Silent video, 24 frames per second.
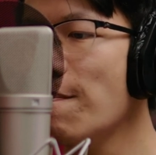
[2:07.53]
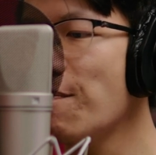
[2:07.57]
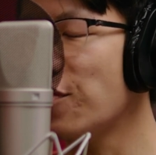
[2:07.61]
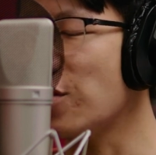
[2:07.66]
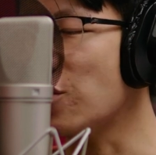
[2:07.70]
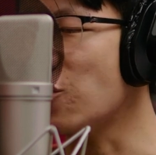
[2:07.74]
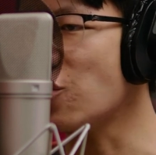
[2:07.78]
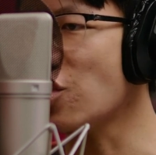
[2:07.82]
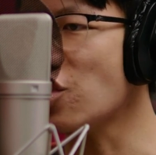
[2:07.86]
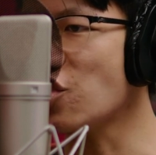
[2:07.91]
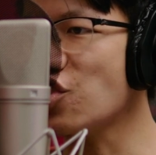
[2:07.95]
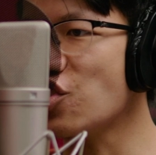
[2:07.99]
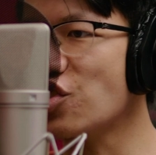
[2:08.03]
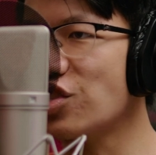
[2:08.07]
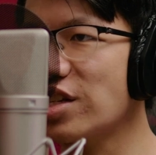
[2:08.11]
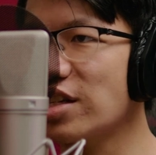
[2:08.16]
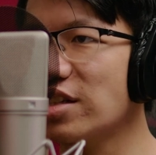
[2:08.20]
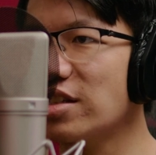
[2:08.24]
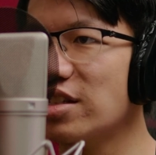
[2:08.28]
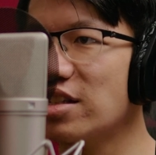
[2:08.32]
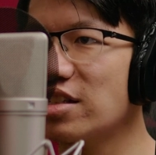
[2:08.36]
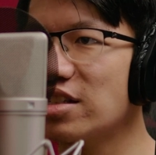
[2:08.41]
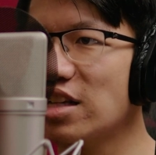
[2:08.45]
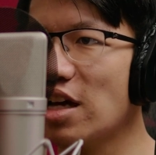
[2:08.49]
The
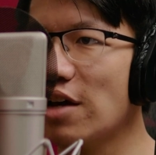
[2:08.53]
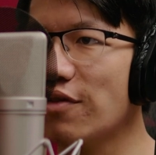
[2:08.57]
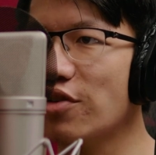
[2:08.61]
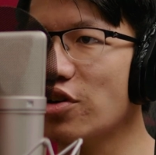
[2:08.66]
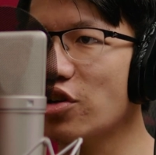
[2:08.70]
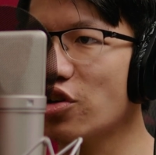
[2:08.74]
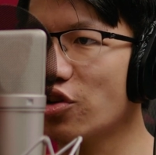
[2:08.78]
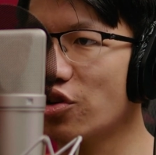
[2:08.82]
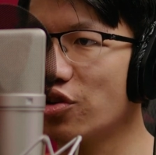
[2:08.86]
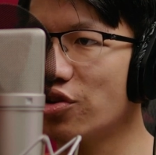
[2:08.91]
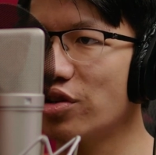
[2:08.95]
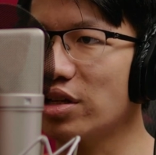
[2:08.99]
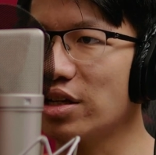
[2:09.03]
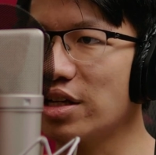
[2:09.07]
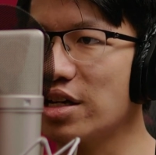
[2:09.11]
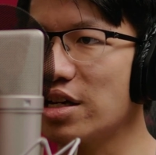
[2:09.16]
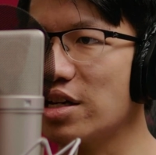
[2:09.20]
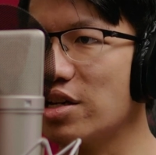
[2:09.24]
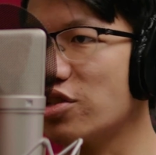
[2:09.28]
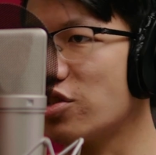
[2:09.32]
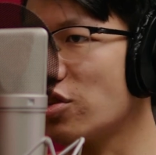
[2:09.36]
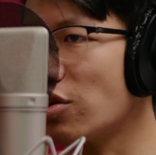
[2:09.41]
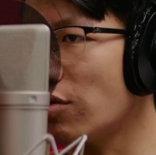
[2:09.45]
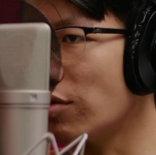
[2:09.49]
JJ67
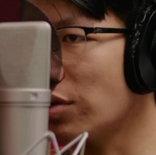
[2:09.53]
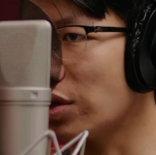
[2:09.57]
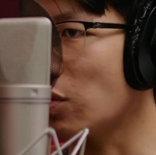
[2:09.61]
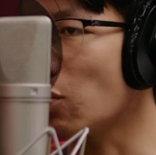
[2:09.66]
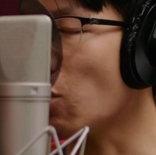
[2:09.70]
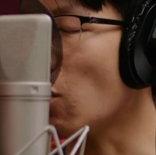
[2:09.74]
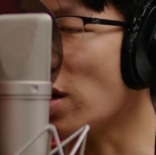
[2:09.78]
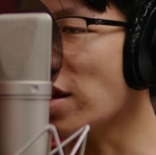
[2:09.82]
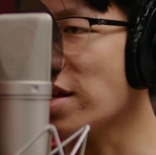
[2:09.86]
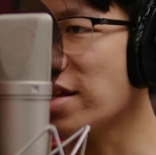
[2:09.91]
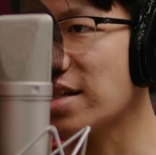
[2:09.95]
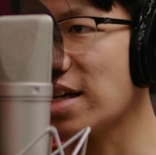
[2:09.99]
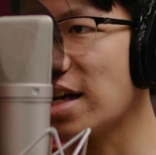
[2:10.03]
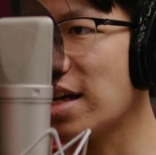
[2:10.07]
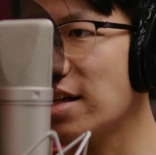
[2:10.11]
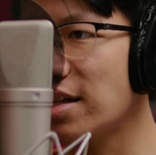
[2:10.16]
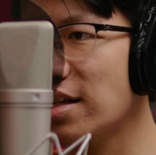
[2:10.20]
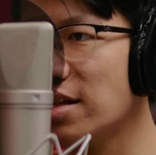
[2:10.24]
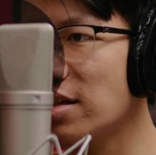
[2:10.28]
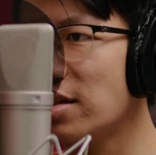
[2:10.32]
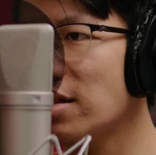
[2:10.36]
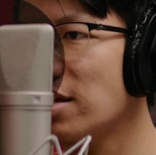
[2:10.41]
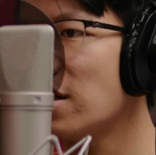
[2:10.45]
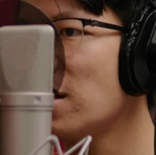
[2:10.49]
currently is only
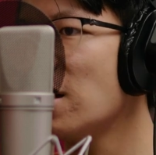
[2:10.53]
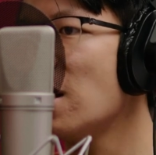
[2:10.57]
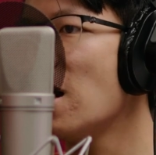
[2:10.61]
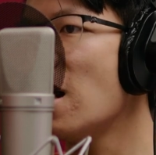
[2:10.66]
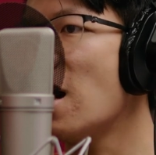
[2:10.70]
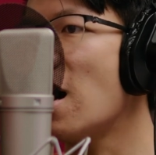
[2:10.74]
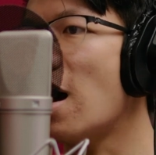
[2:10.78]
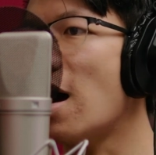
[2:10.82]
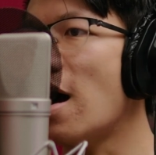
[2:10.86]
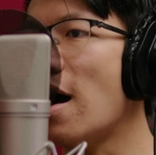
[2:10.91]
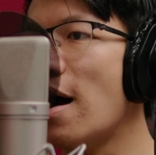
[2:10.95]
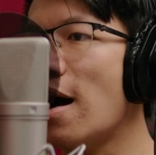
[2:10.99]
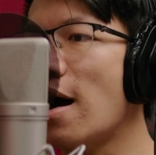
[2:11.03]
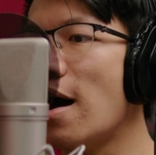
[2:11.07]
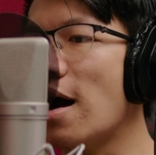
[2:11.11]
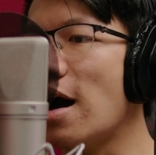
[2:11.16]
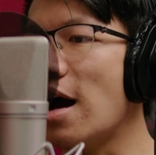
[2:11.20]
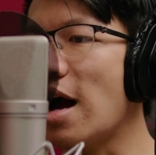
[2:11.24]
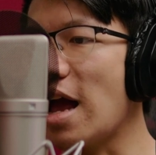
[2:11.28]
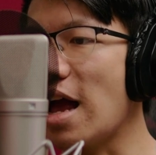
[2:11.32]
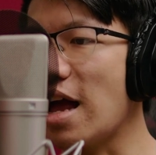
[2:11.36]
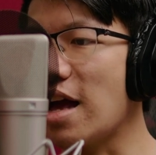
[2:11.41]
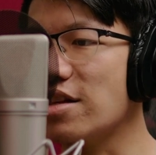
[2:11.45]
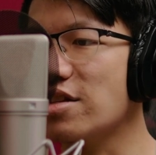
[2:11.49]
one-sided,
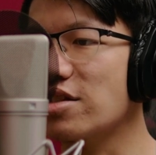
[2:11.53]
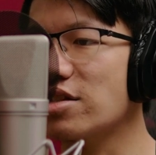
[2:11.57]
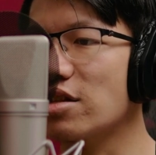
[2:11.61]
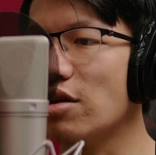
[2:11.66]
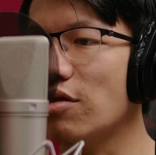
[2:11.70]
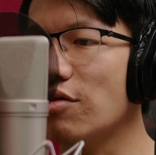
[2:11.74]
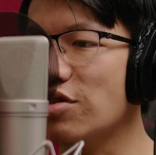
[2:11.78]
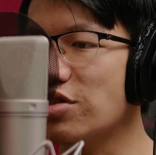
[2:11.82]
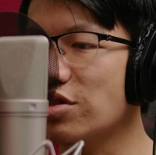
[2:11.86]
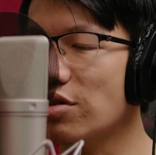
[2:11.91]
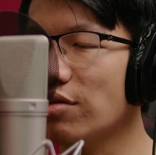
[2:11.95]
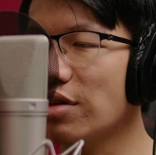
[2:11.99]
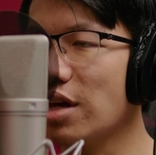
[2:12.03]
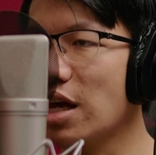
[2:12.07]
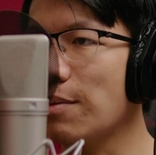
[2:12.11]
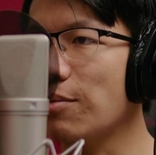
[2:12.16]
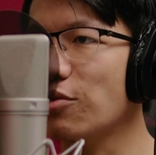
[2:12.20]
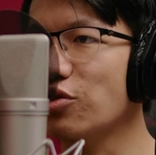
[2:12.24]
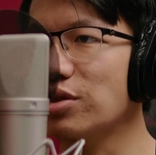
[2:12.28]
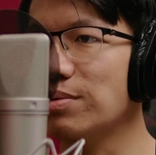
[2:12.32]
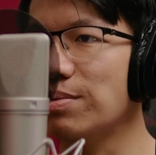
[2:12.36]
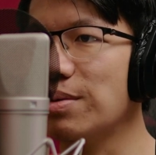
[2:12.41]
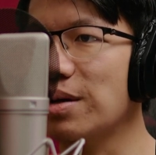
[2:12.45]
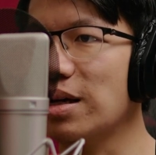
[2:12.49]
and so it's only
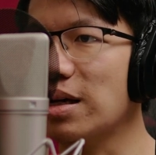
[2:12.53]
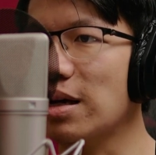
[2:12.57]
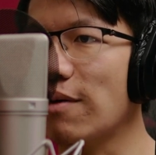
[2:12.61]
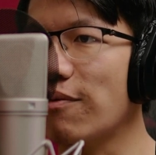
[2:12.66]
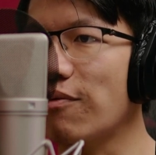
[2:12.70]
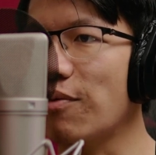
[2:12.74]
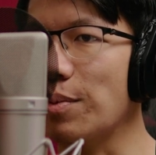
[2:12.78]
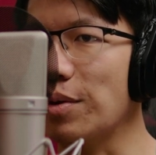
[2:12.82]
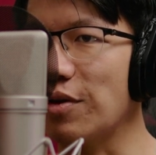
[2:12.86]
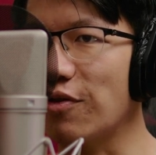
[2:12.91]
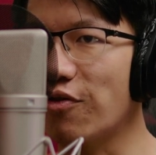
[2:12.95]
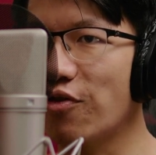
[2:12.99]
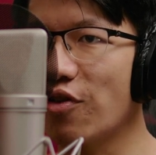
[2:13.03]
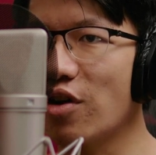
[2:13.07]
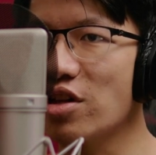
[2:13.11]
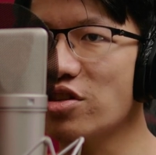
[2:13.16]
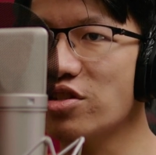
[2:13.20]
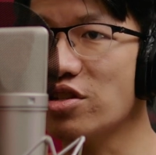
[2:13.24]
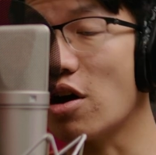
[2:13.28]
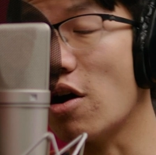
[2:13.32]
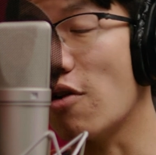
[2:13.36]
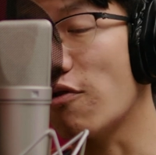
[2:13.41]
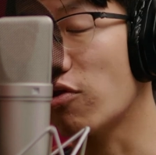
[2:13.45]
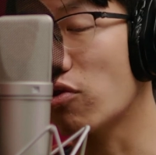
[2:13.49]
able to pick up from the
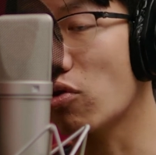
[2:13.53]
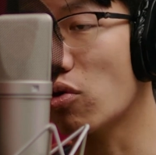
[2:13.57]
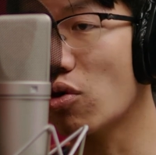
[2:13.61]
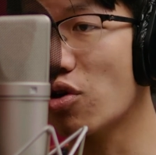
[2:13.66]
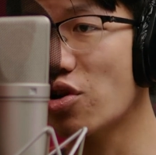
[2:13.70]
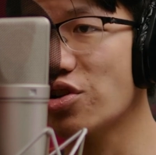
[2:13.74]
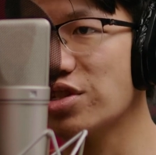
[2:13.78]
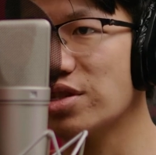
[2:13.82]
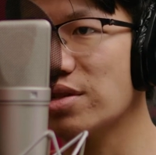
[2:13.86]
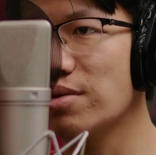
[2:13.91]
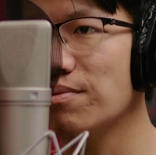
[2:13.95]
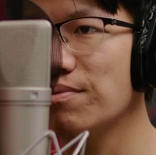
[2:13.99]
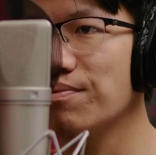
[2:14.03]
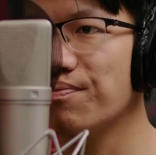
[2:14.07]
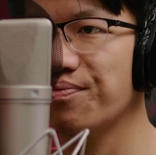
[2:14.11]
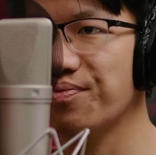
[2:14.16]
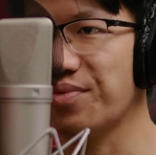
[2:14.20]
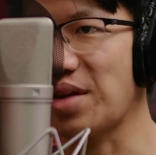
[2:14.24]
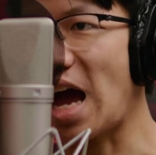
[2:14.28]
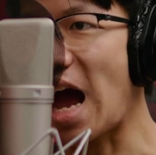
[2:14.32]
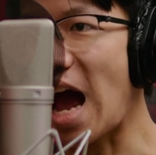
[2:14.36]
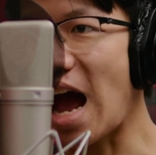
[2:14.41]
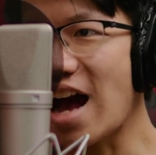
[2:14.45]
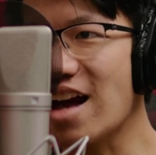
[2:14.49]
front. Of course,
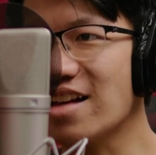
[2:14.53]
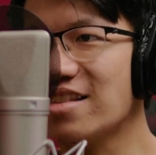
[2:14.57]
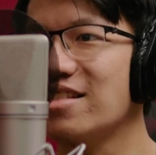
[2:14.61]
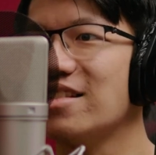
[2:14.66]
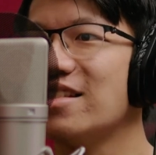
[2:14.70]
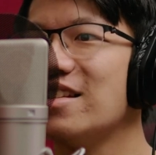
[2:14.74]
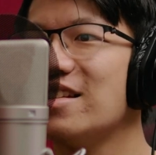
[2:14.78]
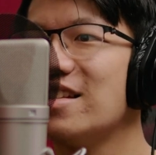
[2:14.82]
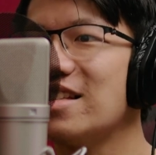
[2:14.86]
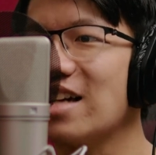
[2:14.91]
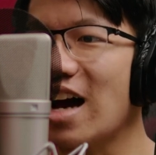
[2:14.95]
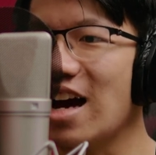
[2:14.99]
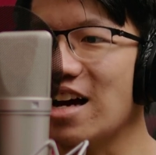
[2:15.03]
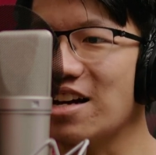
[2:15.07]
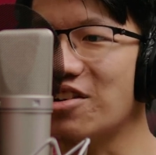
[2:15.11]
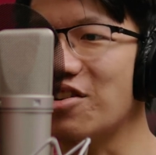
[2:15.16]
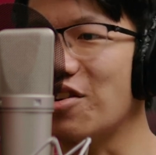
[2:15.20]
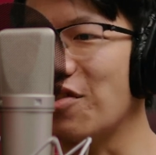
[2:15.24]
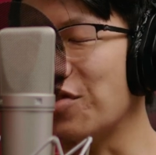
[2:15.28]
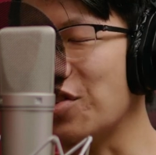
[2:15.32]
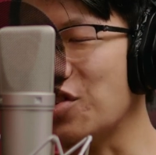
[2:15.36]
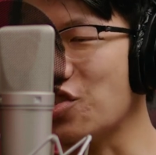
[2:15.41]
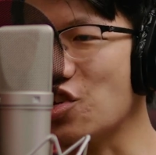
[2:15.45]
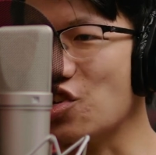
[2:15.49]
as the designer
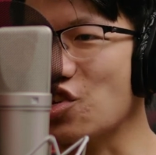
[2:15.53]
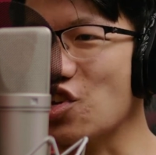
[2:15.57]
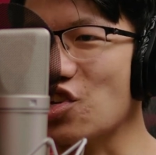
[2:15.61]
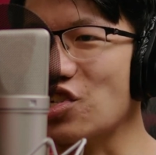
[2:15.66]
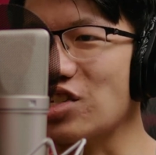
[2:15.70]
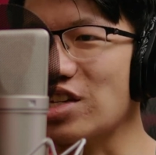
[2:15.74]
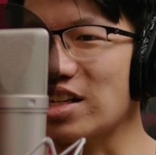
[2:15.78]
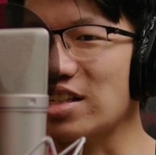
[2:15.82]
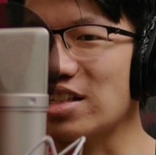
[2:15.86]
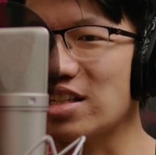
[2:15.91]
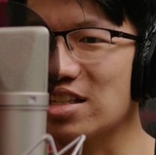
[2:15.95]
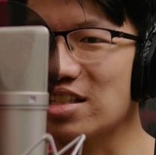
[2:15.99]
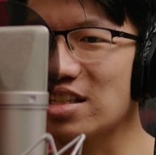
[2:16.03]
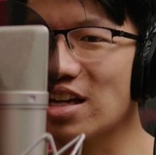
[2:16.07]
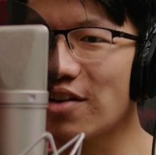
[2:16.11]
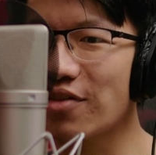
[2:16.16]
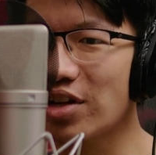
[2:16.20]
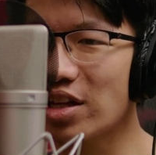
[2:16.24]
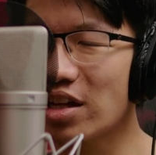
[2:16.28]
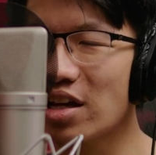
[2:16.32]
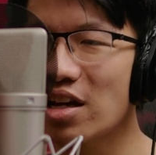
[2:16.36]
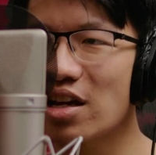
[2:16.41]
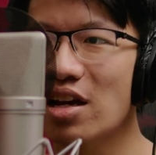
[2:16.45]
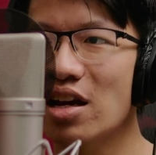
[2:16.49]
of the
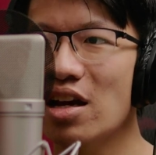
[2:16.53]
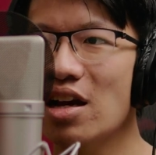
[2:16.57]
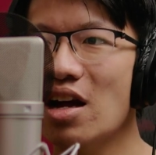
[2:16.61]
JJ67,